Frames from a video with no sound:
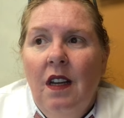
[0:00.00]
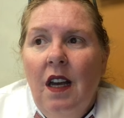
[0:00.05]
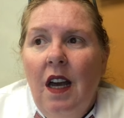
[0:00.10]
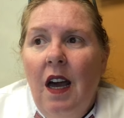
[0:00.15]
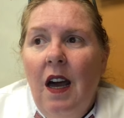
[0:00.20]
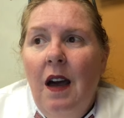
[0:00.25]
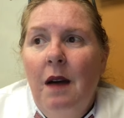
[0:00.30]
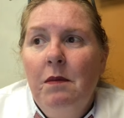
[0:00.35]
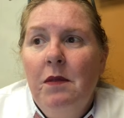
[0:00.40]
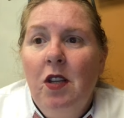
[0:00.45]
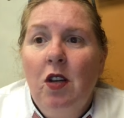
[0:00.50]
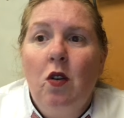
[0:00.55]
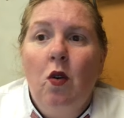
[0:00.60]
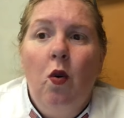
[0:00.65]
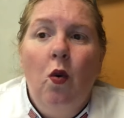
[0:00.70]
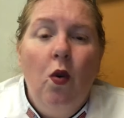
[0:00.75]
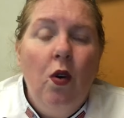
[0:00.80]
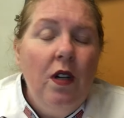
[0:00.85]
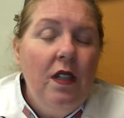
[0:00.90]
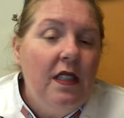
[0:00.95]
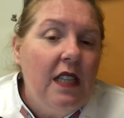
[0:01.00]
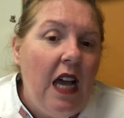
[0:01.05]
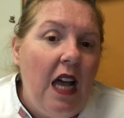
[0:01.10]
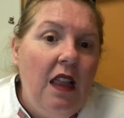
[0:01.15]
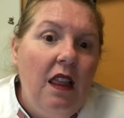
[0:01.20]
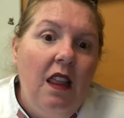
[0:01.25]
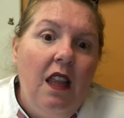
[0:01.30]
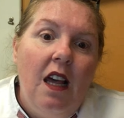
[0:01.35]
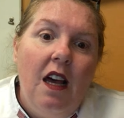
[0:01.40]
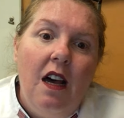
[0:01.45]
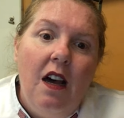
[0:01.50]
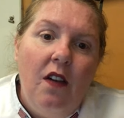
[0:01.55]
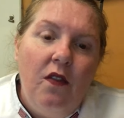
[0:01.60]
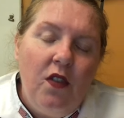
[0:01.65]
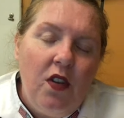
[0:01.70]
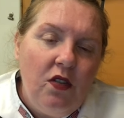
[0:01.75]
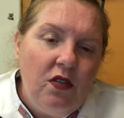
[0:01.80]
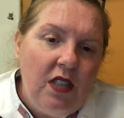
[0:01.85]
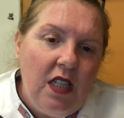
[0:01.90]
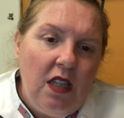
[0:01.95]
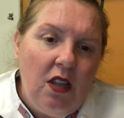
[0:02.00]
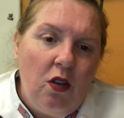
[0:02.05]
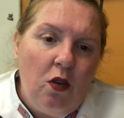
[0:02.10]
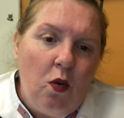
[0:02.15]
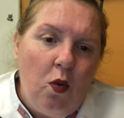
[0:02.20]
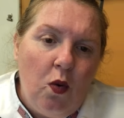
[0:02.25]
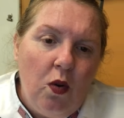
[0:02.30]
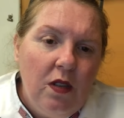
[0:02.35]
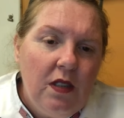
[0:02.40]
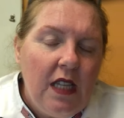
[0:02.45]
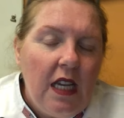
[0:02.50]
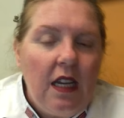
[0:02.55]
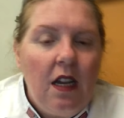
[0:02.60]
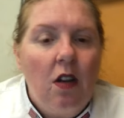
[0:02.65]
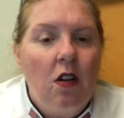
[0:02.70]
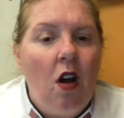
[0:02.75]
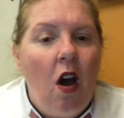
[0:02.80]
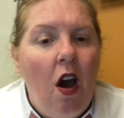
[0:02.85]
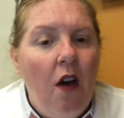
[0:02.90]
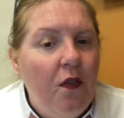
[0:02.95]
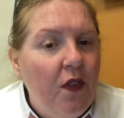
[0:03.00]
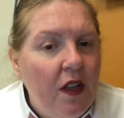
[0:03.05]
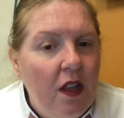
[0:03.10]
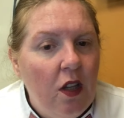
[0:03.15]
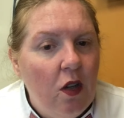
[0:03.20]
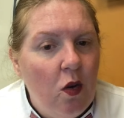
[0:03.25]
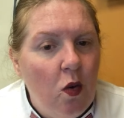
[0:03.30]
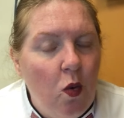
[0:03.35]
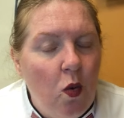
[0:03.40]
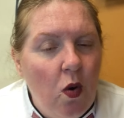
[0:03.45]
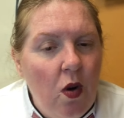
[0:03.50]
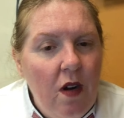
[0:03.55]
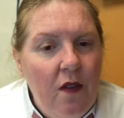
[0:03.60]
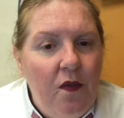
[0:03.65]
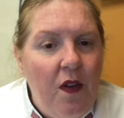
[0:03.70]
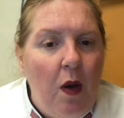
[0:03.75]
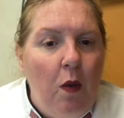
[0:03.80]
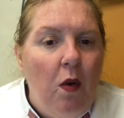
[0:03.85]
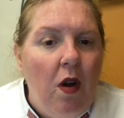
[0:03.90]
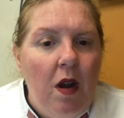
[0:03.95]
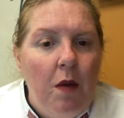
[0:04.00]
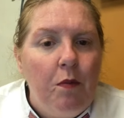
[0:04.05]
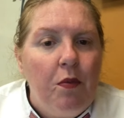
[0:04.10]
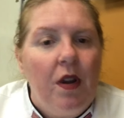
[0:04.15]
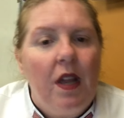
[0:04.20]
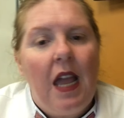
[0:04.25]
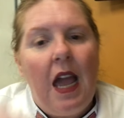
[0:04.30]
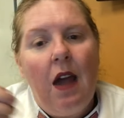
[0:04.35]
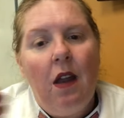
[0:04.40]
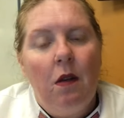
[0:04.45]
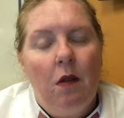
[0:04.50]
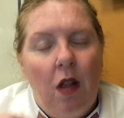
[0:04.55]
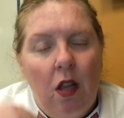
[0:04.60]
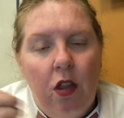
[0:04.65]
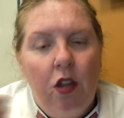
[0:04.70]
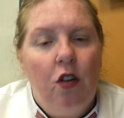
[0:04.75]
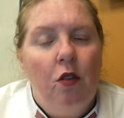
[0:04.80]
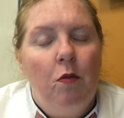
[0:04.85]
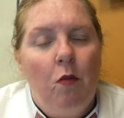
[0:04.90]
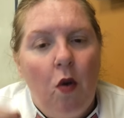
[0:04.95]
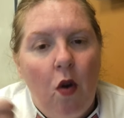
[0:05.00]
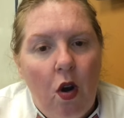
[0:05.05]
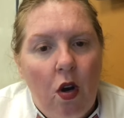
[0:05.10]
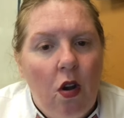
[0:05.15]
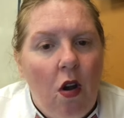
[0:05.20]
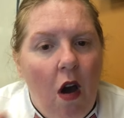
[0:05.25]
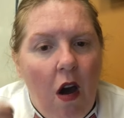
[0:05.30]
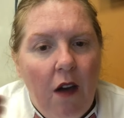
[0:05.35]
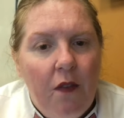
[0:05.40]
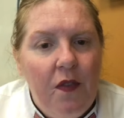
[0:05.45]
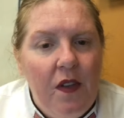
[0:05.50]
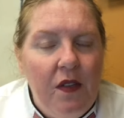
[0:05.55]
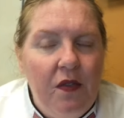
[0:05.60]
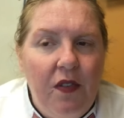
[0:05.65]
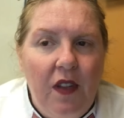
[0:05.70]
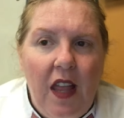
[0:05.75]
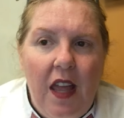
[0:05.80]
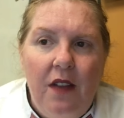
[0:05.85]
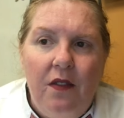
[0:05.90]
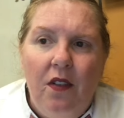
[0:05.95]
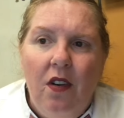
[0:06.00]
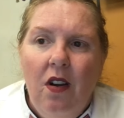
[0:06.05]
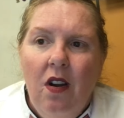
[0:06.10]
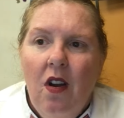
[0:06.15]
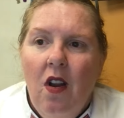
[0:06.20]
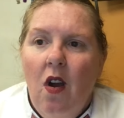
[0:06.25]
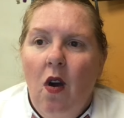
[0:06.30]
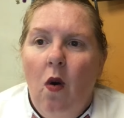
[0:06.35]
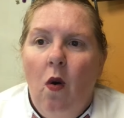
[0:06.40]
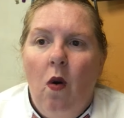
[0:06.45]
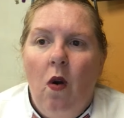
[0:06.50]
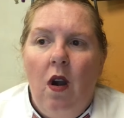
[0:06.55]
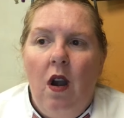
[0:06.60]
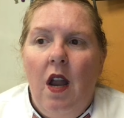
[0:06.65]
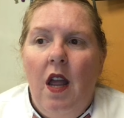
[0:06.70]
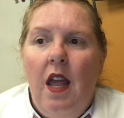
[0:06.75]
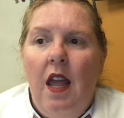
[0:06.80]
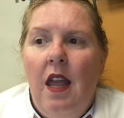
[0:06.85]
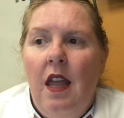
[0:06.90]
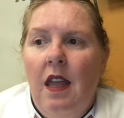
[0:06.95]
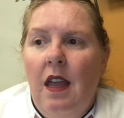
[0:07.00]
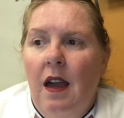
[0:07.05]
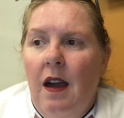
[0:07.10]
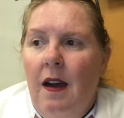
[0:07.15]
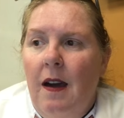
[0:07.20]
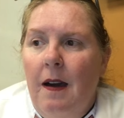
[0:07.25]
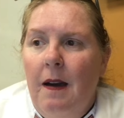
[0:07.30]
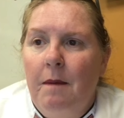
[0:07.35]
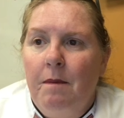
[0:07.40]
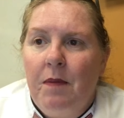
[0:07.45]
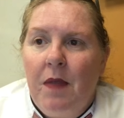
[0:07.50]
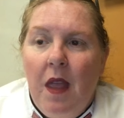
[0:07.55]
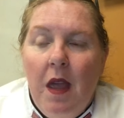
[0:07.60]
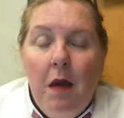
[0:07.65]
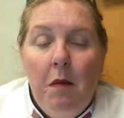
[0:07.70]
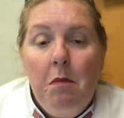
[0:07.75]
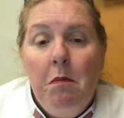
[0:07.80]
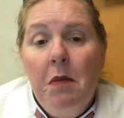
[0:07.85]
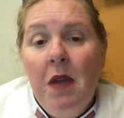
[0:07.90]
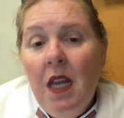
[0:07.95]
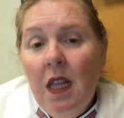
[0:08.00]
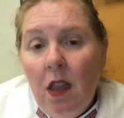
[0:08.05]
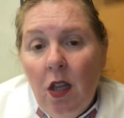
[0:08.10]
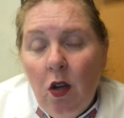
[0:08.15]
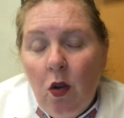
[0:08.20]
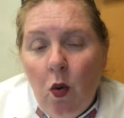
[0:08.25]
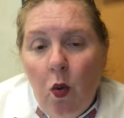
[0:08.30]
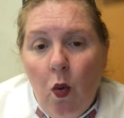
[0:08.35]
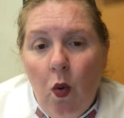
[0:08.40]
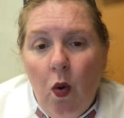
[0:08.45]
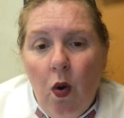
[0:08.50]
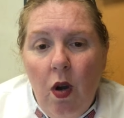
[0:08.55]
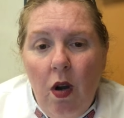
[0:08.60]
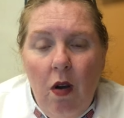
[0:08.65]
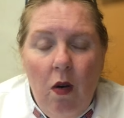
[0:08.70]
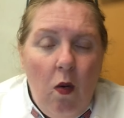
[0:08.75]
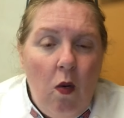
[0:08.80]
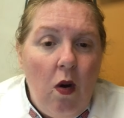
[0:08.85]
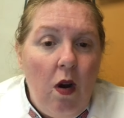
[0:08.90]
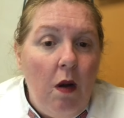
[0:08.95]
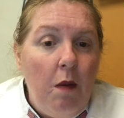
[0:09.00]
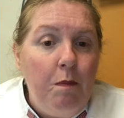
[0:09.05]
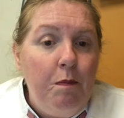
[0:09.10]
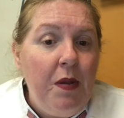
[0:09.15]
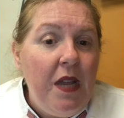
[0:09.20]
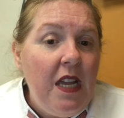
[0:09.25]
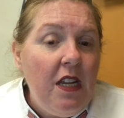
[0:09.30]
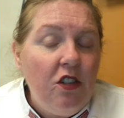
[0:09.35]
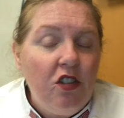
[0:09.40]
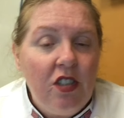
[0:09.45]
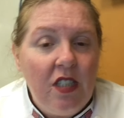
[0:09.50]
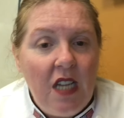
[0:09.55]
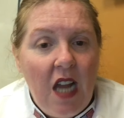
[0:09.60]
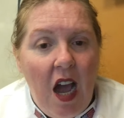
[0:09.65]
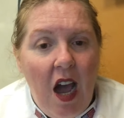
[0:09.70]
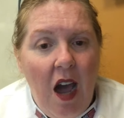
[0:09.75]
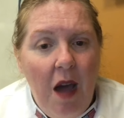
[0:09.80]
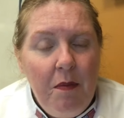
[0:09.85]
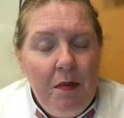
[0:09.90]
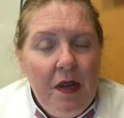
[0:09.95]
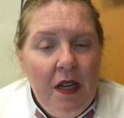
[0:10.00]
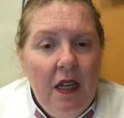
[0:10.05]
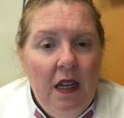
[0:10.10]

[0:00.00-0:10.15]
Liqueurs, I love using liqueurs, like a coffee liqueur if I want to bring out a little more coffee flavor, or a mint liqueur, or a peach schnapps.